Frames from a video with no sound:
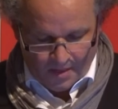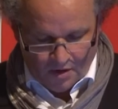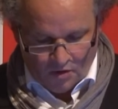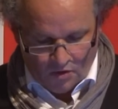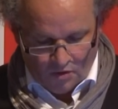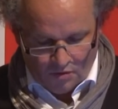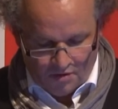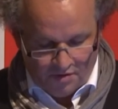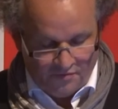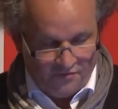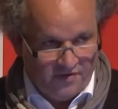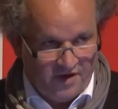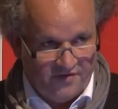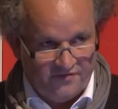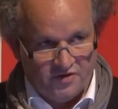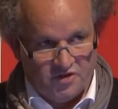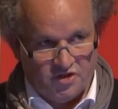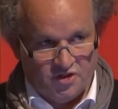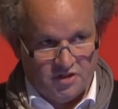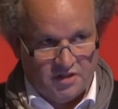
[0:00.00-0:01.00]
or
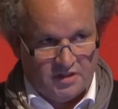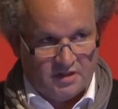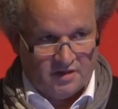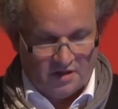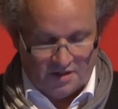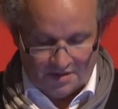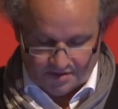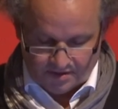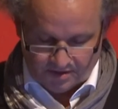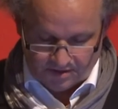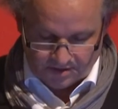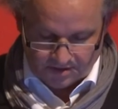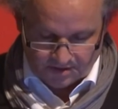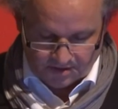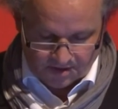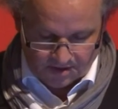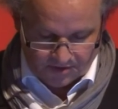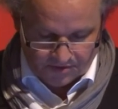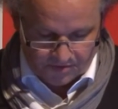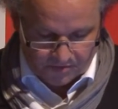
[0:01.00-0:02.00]
refugee crisis,
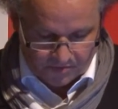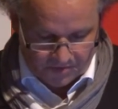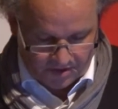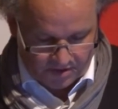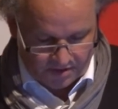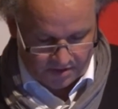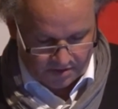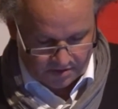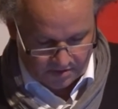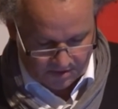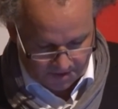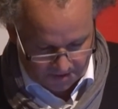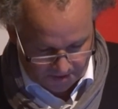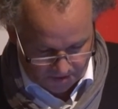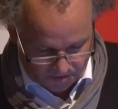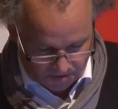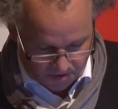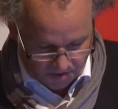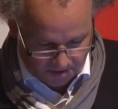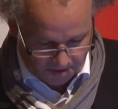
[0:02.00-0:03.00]
how the media tries
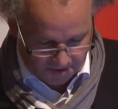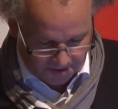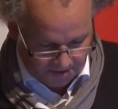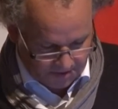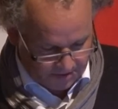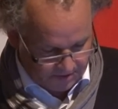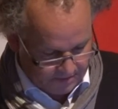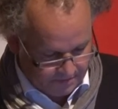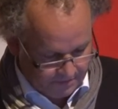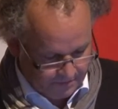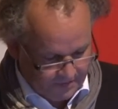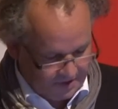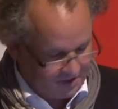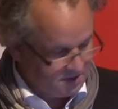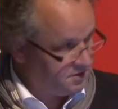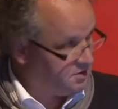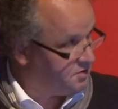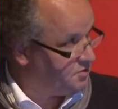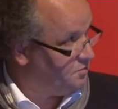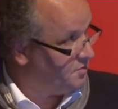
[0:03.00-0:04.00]
to call it,
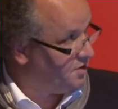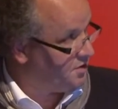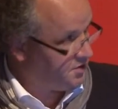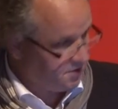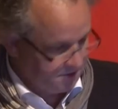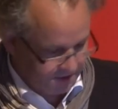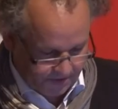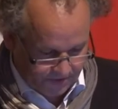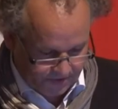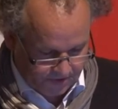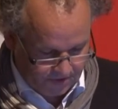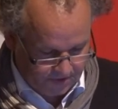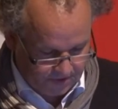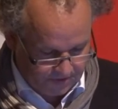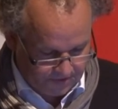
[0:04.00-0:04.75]
just to mention a few